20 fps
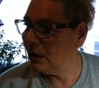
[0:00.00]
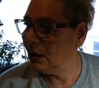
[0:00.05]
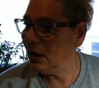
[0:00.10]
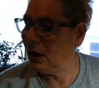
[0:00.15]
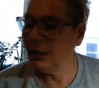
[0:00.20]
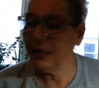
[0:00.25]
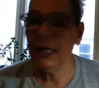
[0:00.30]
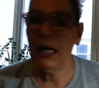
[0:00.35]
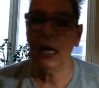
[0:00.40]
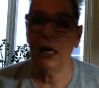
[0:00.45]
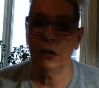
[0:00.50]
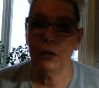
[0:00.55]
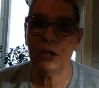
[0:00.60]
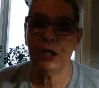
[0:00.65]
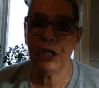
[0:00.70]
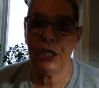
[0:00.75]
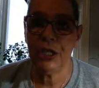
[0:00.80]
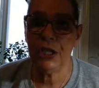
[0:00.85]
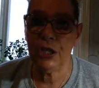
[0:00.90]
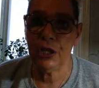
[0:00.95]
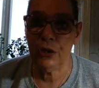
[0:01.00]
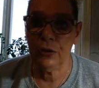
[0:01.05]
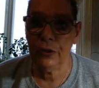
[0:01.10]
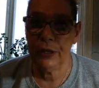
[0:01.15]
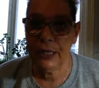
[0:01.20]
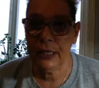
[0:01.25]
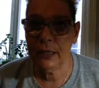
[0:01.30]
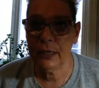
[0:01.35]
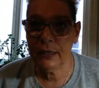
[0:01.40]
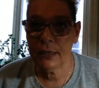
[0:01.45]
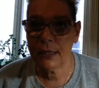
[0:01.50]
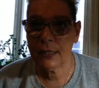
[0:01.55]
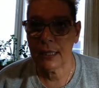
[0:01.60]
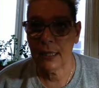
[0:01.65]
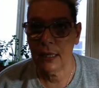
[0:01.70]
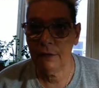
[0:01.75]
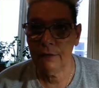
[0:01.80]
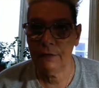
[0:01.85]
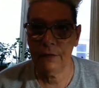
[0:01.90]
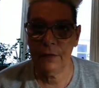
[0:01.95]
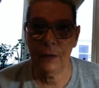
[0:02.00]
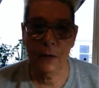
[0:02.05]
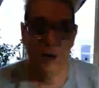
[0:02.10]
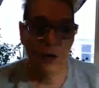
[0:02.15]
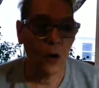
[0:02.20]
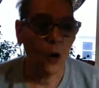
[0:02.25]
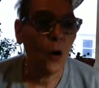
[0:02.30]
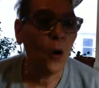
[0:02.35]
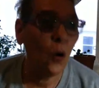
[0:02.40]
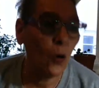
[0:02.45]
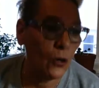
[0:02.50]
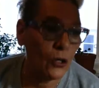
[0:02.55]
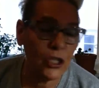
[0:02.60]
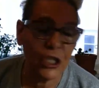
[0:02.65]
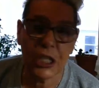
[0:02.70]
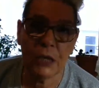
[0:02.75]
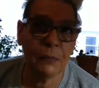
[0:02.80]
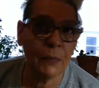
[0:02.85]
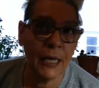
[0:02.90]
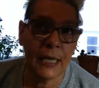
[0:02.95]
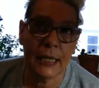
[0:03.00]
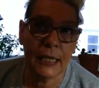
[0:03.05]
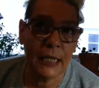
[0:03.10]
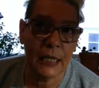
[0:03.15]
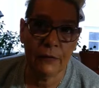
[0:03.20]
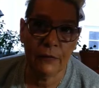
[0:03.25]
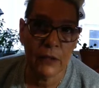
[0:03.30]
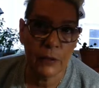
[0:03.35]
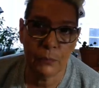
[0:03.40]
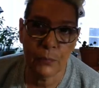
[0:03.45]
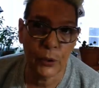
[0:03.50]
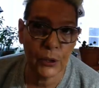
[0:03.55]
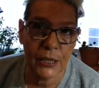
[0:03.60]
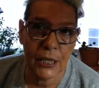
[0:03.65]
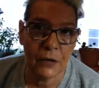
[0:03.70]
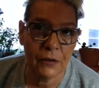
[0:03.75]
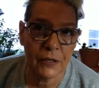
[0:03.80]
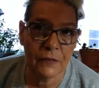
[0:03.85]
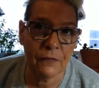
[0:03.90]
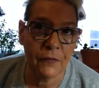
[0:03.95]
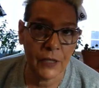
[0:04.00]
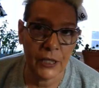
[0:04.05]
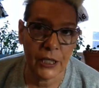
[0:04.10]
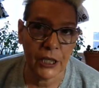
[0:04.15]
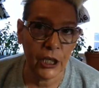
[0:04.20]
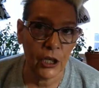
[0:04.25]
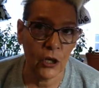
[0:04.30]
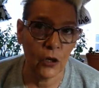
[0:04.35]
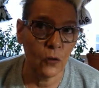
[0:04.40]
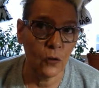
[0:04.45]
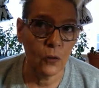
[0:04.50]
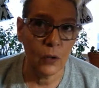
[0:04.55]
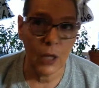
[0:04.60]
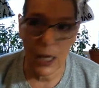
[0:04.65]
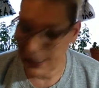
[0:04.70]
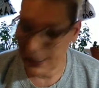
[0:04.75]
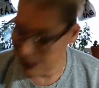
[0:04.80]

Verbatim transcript: on how she's doing and stuff. Or she might even put out a video. I